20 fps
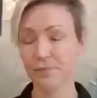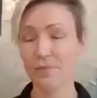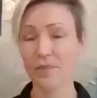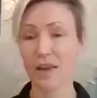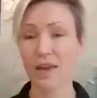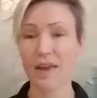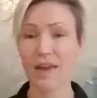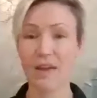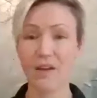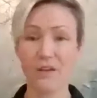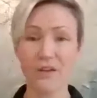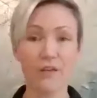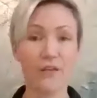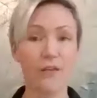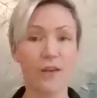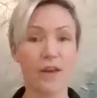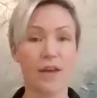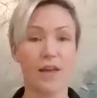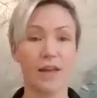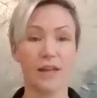If
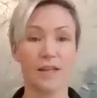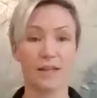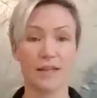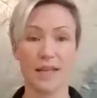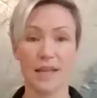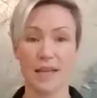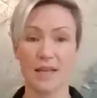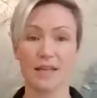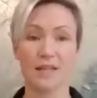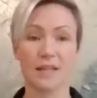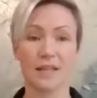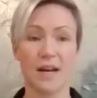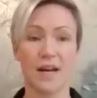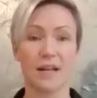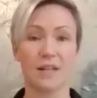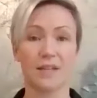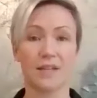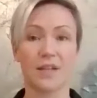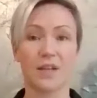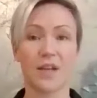it is
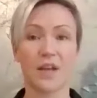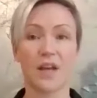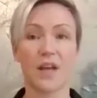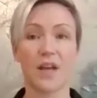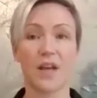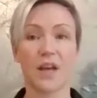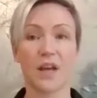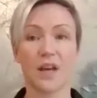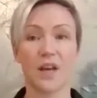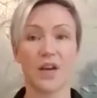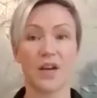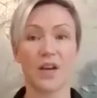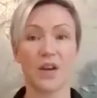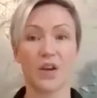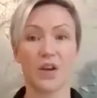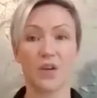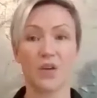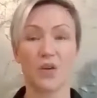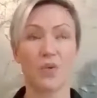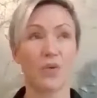that
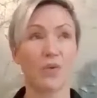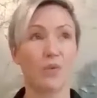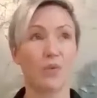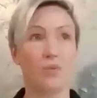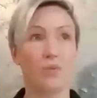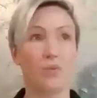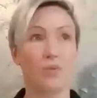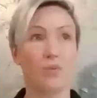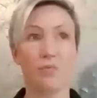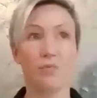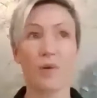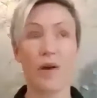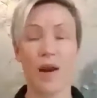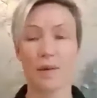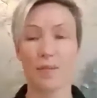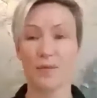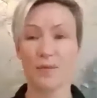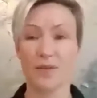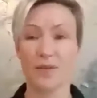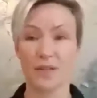you've
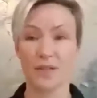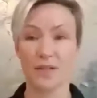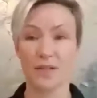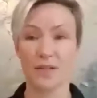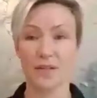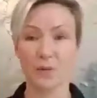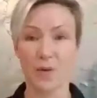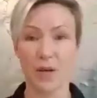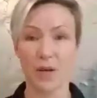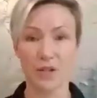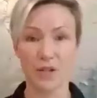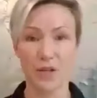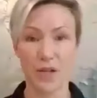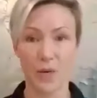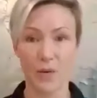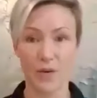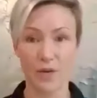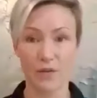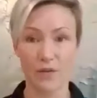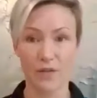perhaps in a situation now
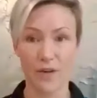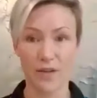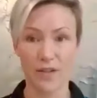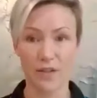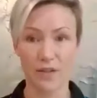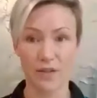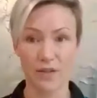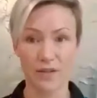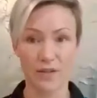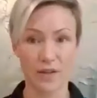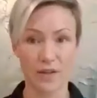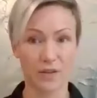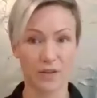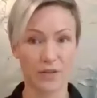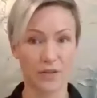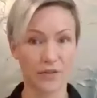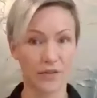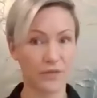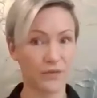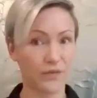where you're finding
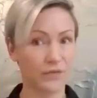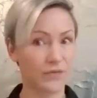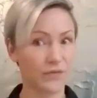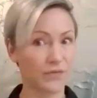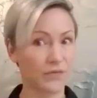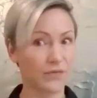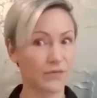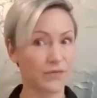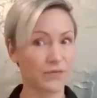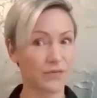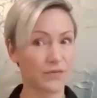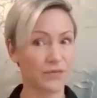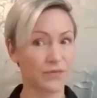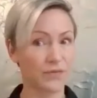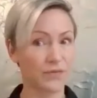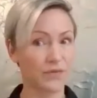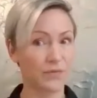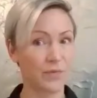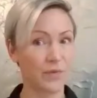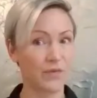yourself,
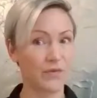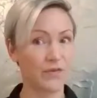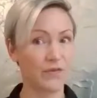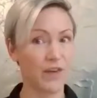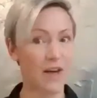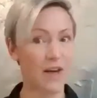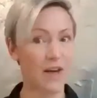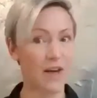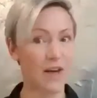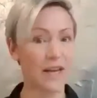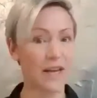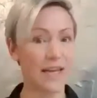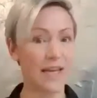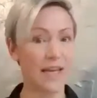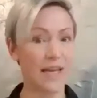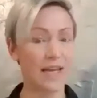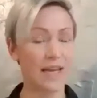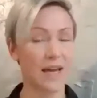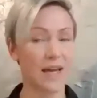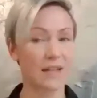you've been fairly
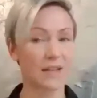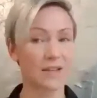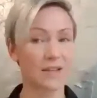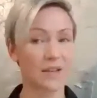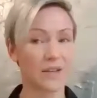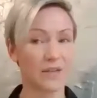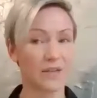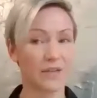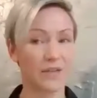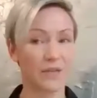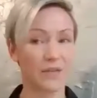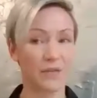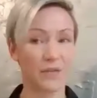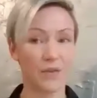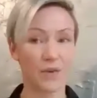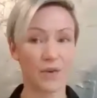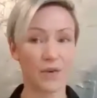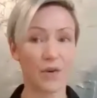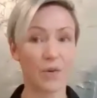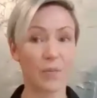inactive for
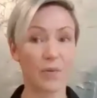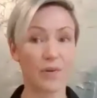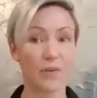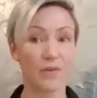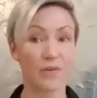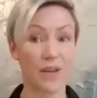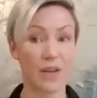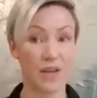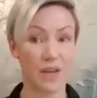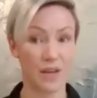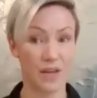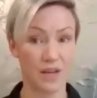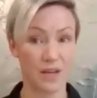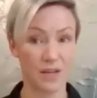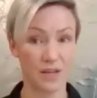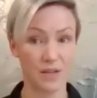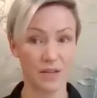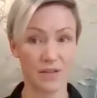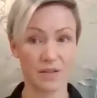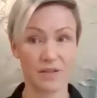a couple of
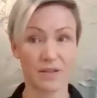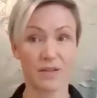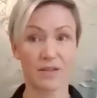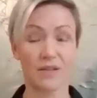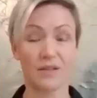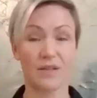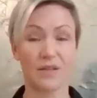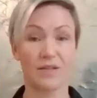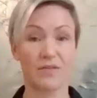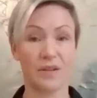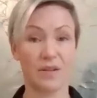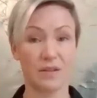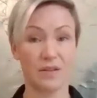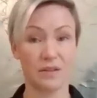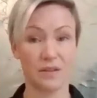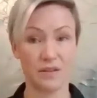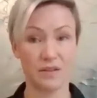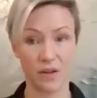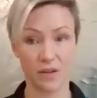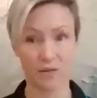years, considering,
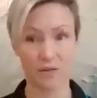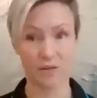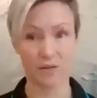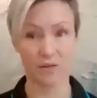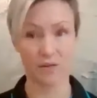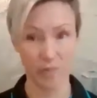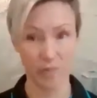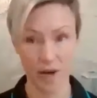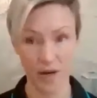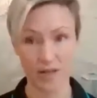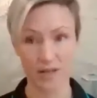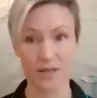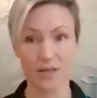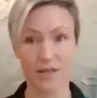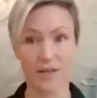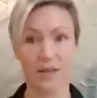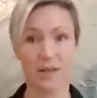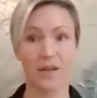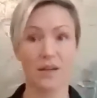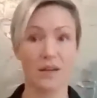you know, the
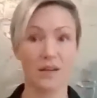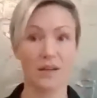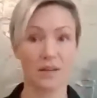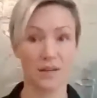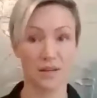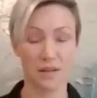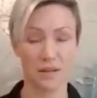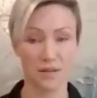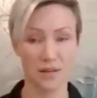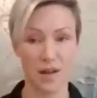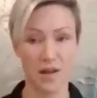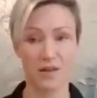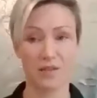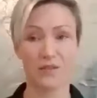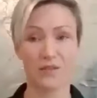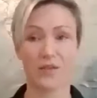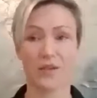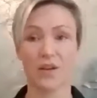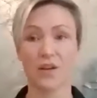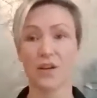pregnancy and
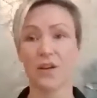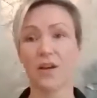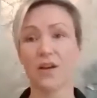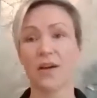after,